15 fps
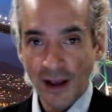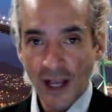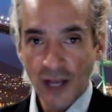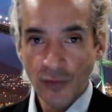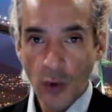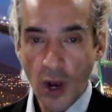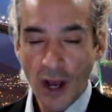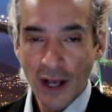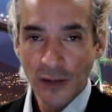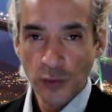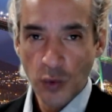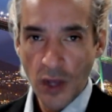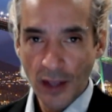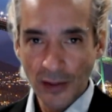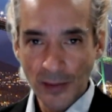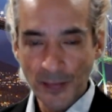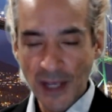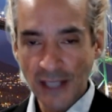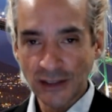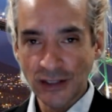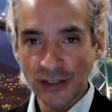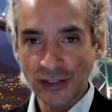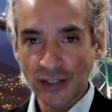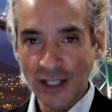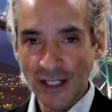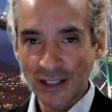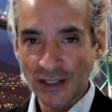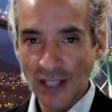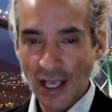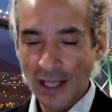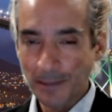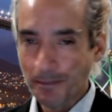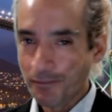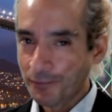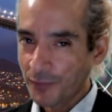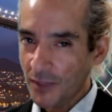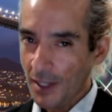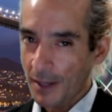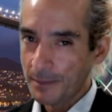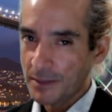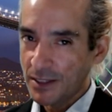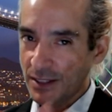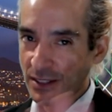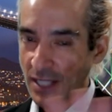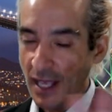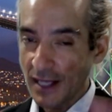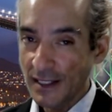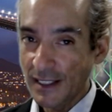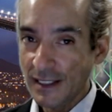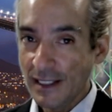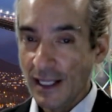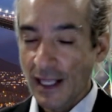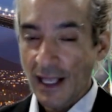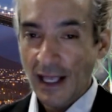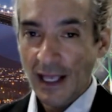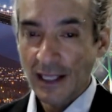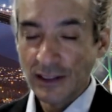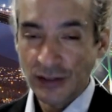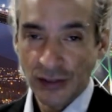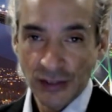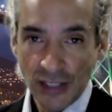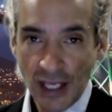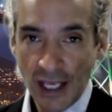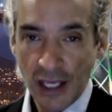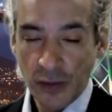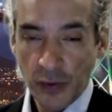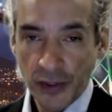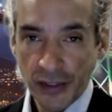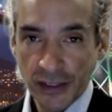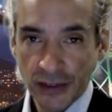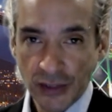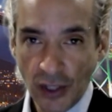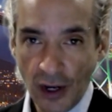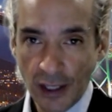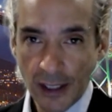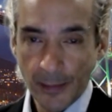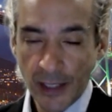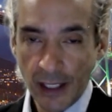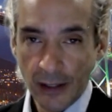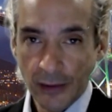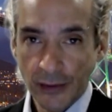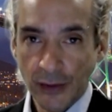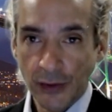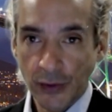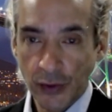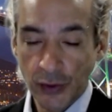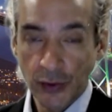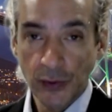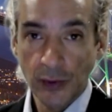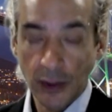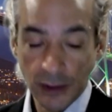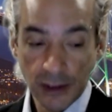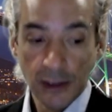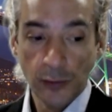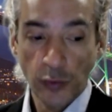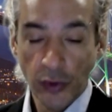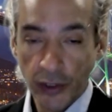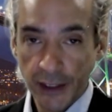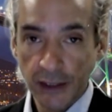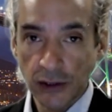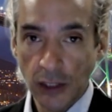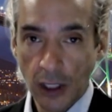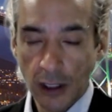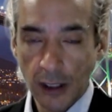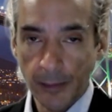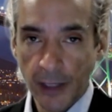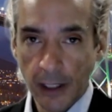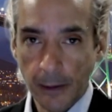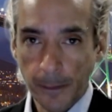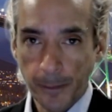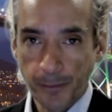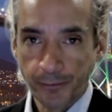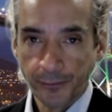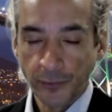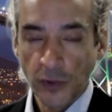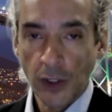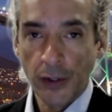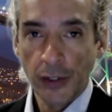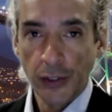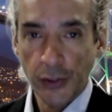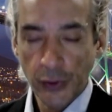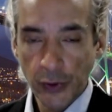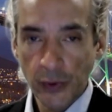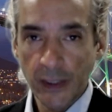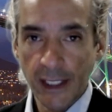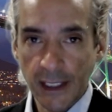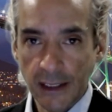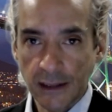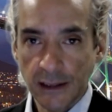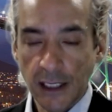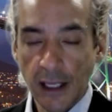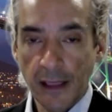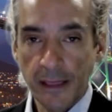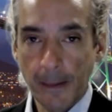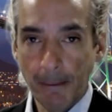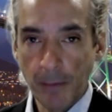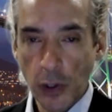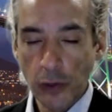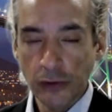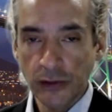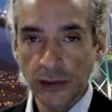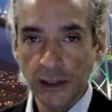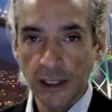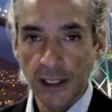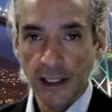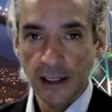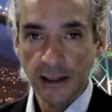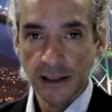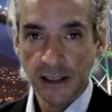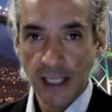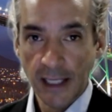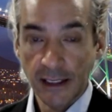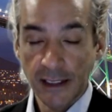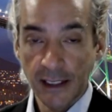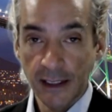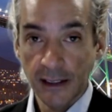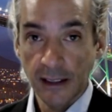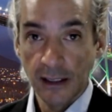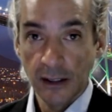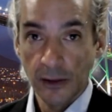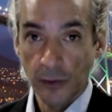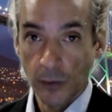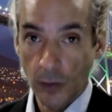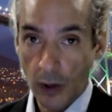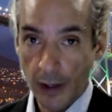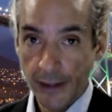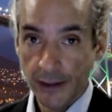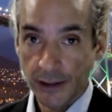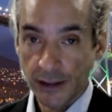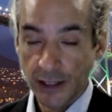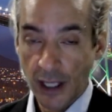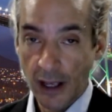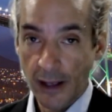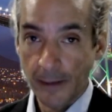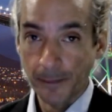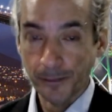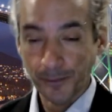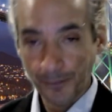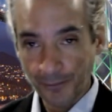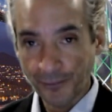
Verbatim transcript: Hi everyone, welcome back to the Sunny Side. I'm Sonny, and today we're going to talk about who we're going to talk about who is the most psychic water sign.